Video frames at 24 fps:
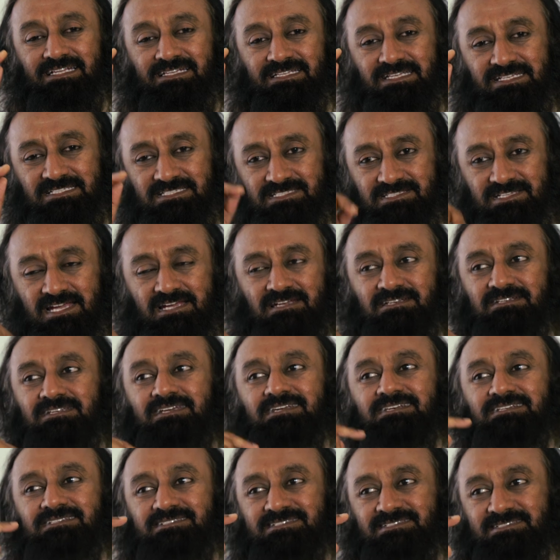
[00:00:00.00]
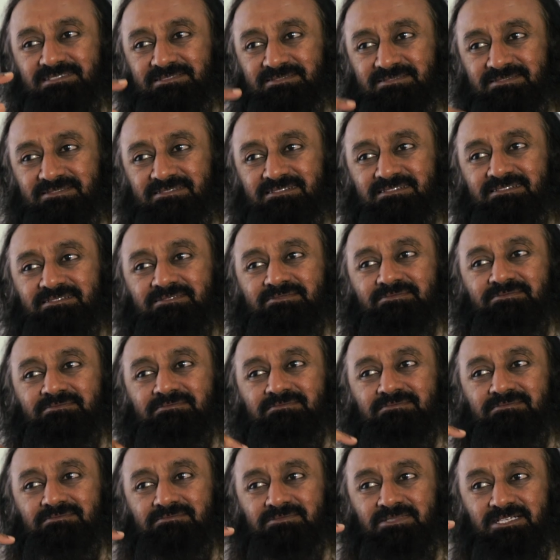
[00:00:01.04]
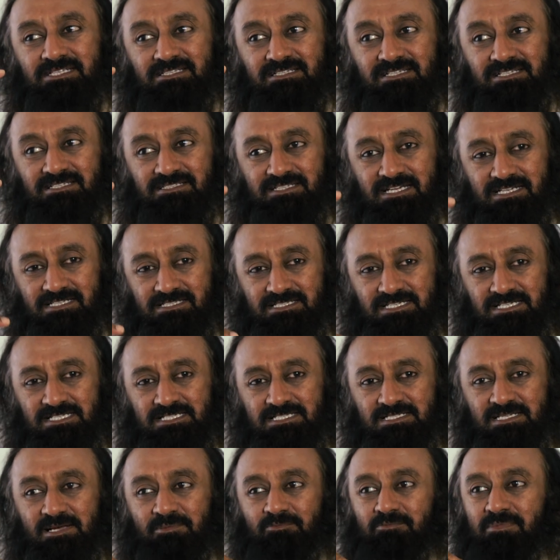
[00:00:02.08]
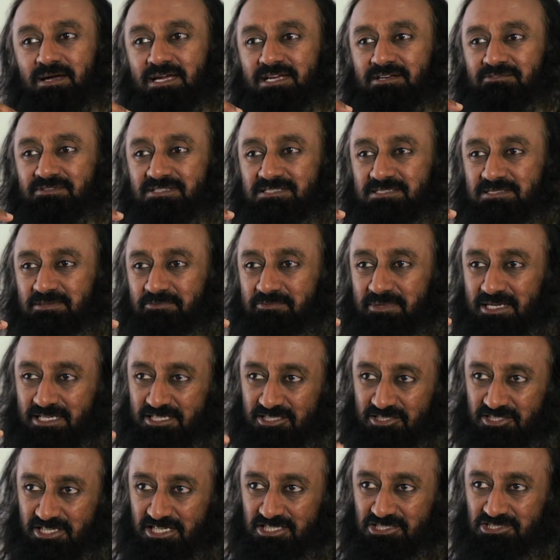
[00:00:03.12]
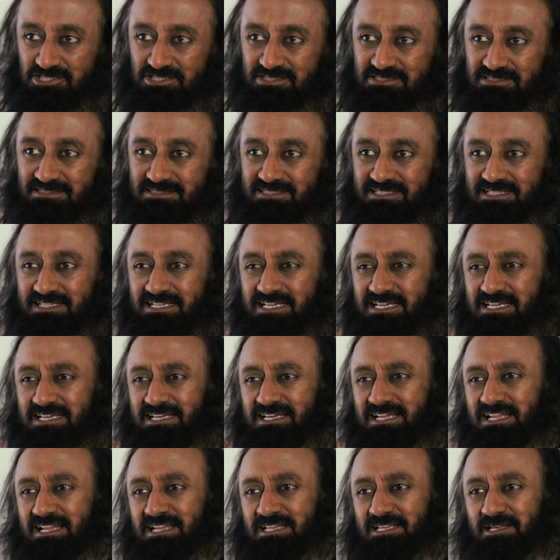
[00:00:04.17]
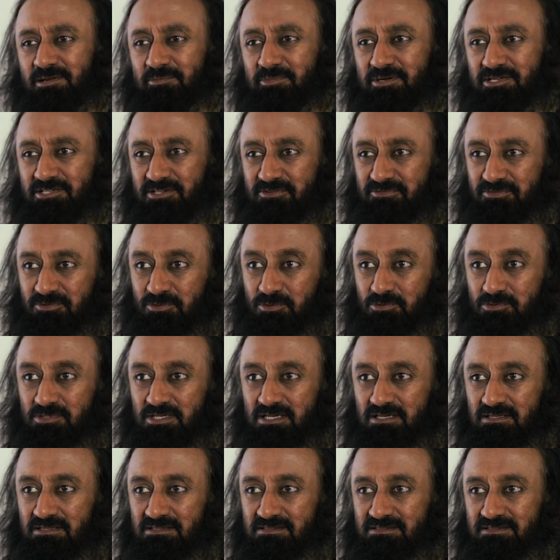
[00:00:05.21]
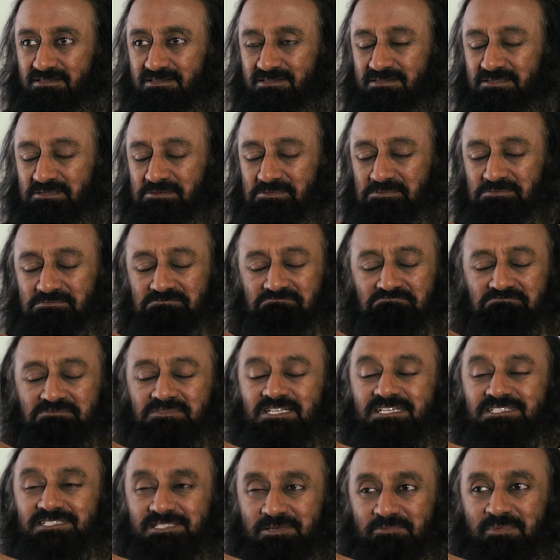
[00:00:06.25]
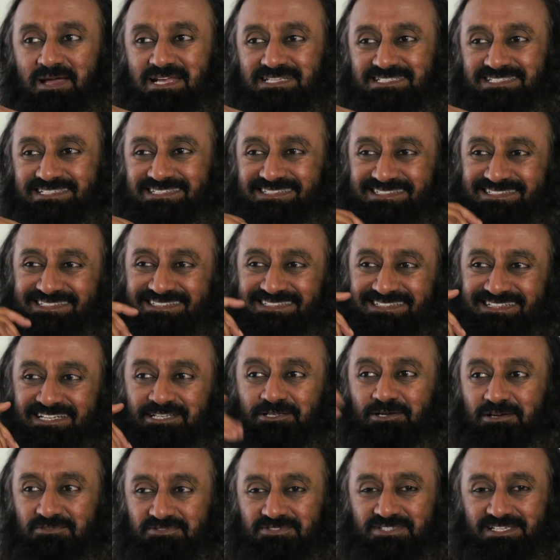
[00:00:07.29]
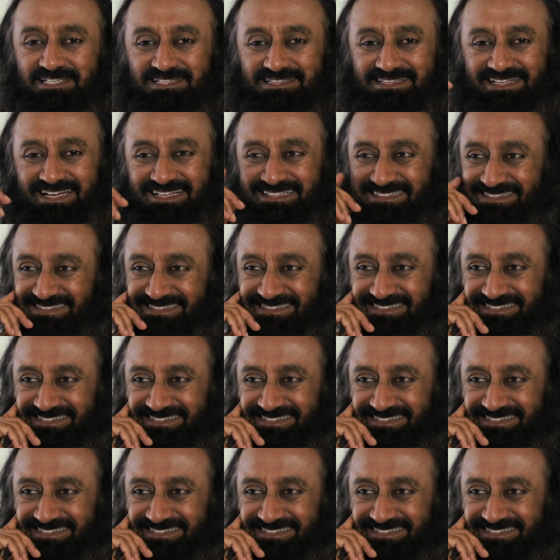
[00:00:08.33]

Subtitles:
And these techniques, breathing techniques combined with some meditation, a little bit of yoga, does the magic. And you have seen that.